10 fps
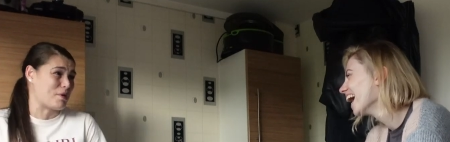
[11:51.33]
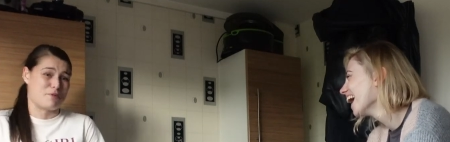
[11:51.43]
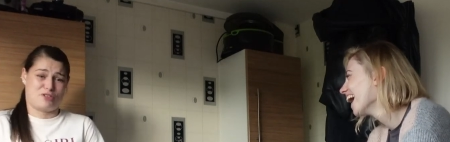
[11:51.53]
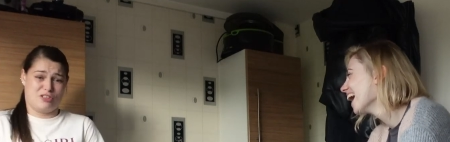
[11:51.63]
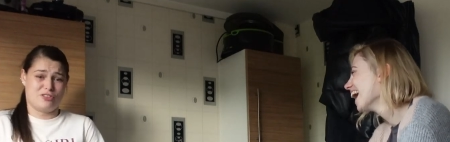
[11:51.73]

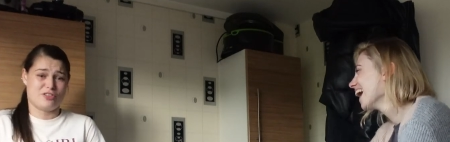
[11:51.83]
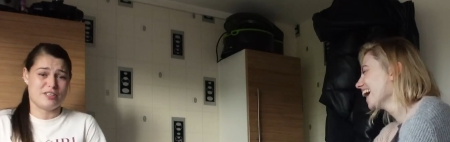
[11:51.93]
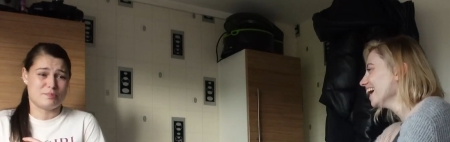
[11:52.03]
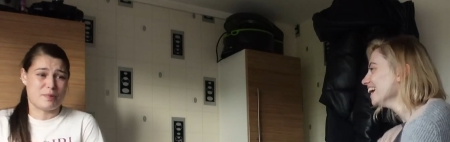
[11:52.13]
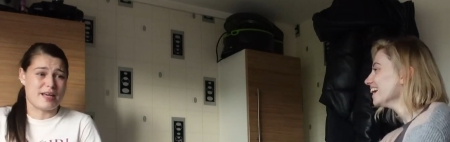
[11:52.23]
Speaker 1: Proper chilled on
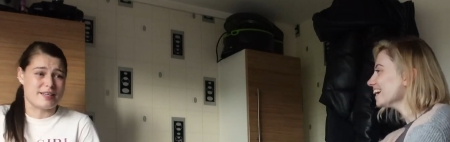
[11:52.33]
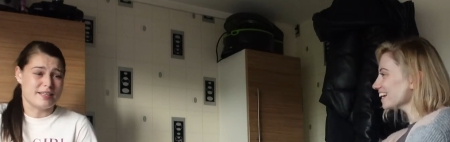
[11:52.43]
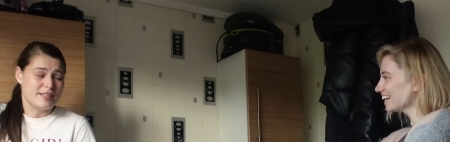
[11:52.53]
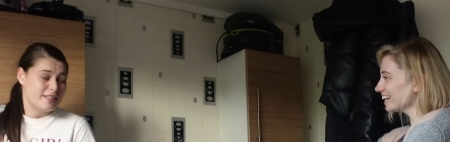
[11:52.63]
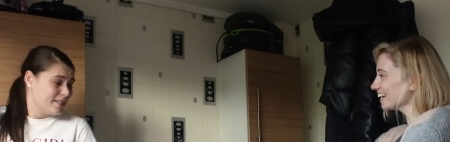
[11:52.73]
his bed.
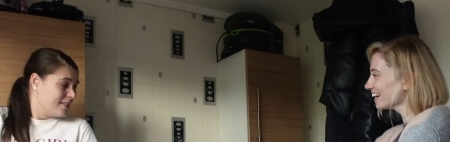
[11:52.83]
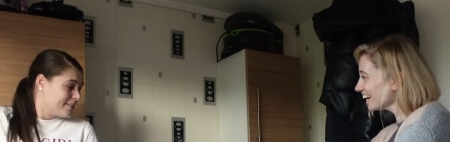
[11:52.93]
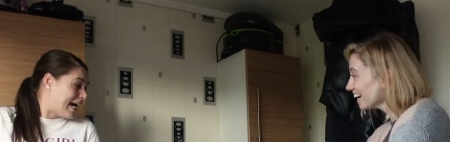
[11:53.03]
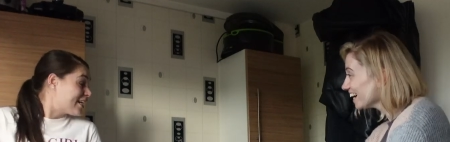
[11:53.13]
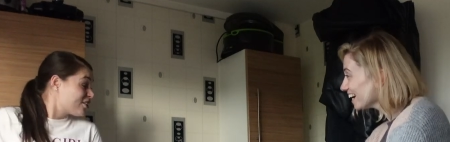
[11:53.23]

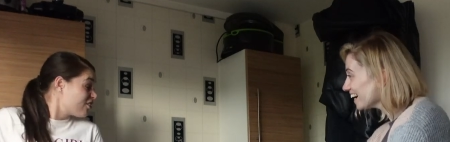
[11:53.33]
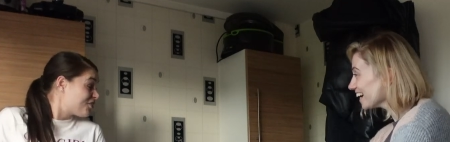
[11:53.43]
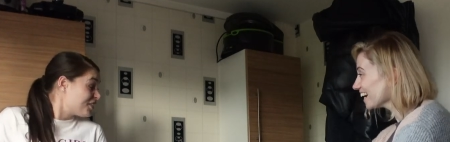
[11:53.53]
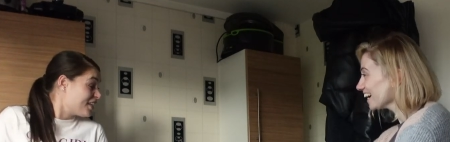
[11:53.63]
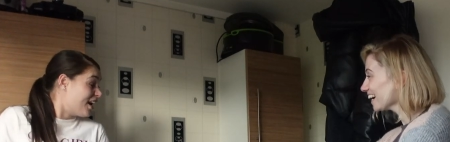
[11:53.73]
Dad did do
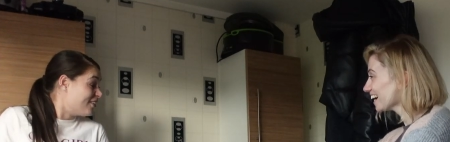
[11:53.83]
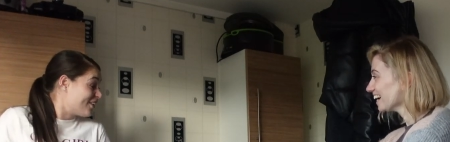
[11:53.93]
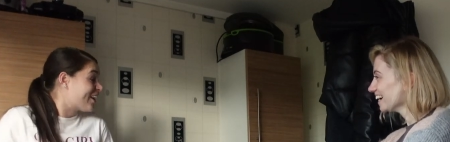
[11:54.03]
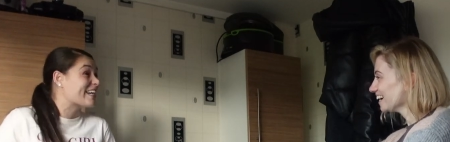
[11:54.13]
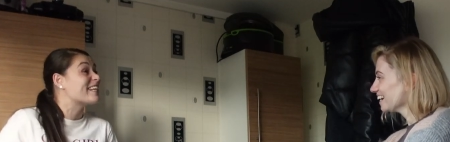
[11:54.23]
nothing though.
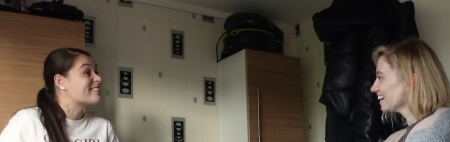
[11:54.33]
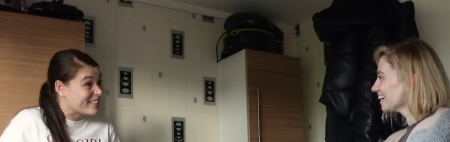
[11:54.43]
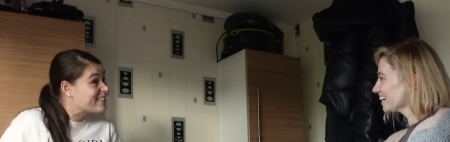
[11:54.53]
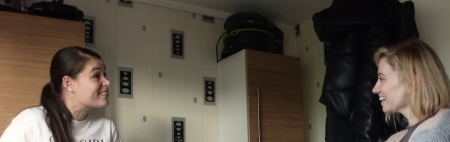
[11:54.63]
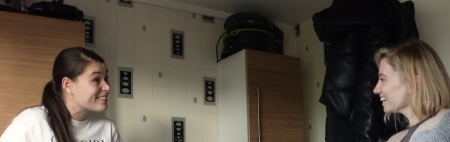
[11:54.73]
Like, as
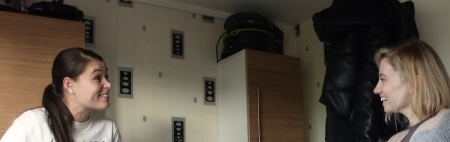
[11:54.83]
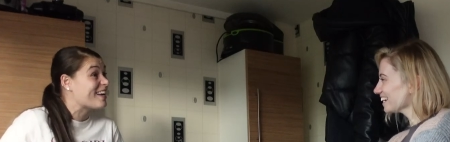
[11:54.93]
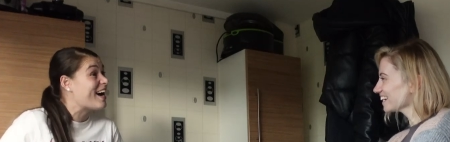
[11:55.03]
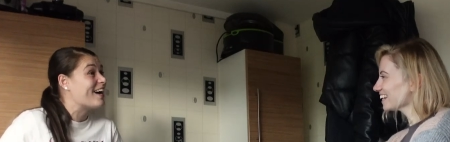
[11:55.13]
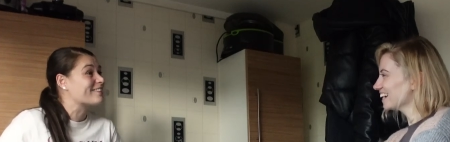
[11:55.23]
soon as it's
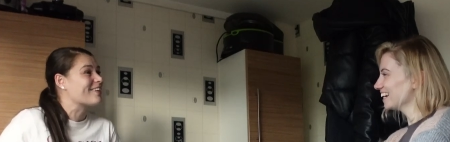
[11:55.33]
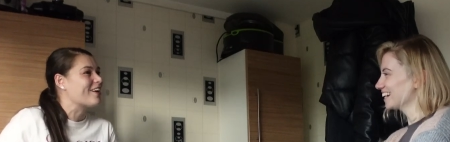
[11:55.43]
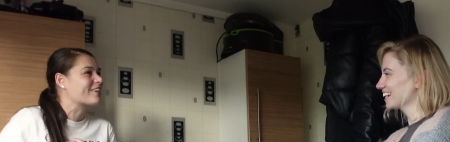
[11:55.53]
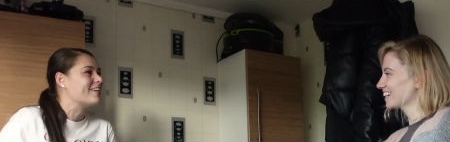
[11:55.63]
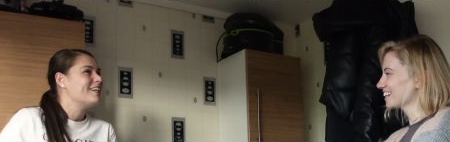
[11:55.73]
out, yeah.
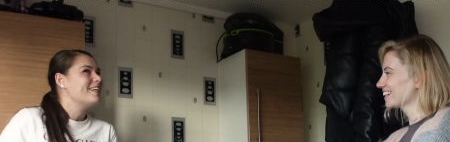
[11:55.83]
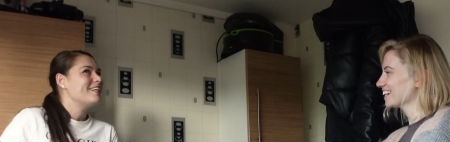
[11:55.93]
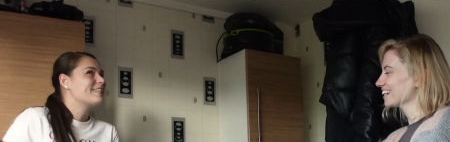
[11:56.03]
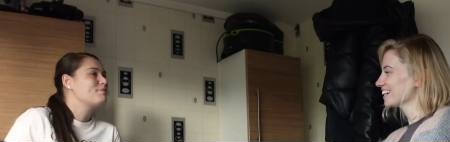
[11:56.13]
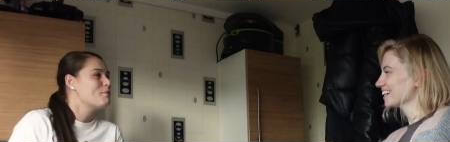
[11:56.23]
like,
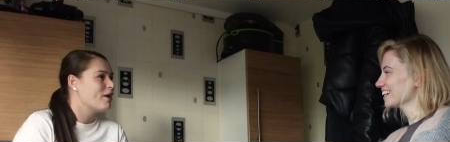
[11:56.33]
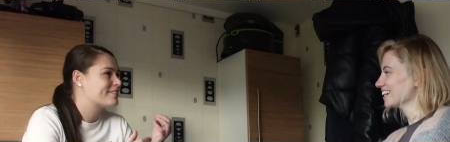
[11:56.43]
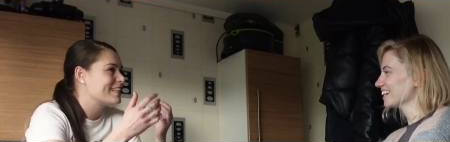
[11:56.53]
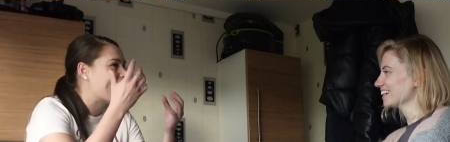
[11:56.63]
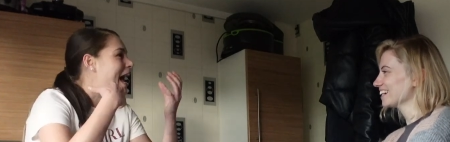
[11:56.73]
the ones
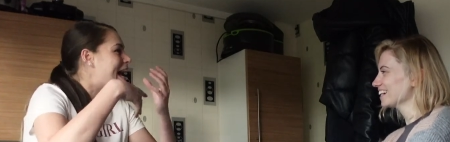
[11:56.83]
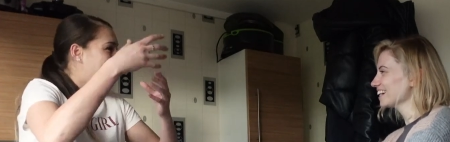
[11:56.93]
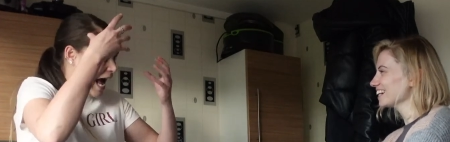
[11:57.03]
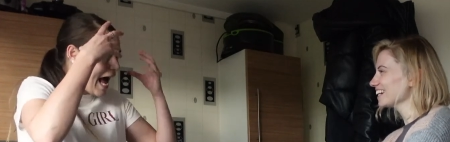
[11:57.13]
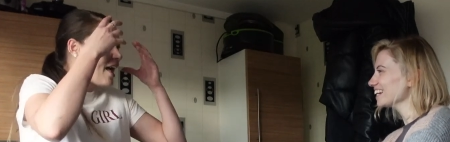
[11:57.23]
I
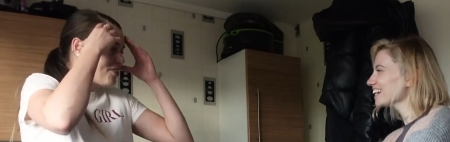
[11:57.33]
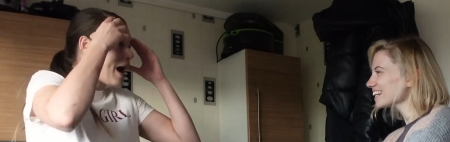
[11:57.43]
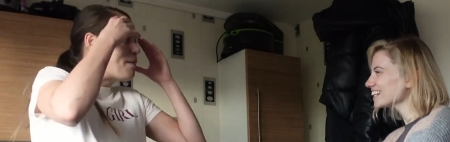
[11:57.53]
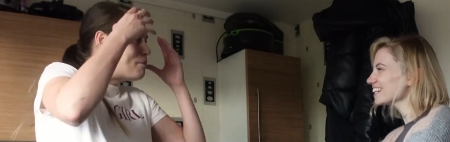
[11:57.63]
supplies at oh, that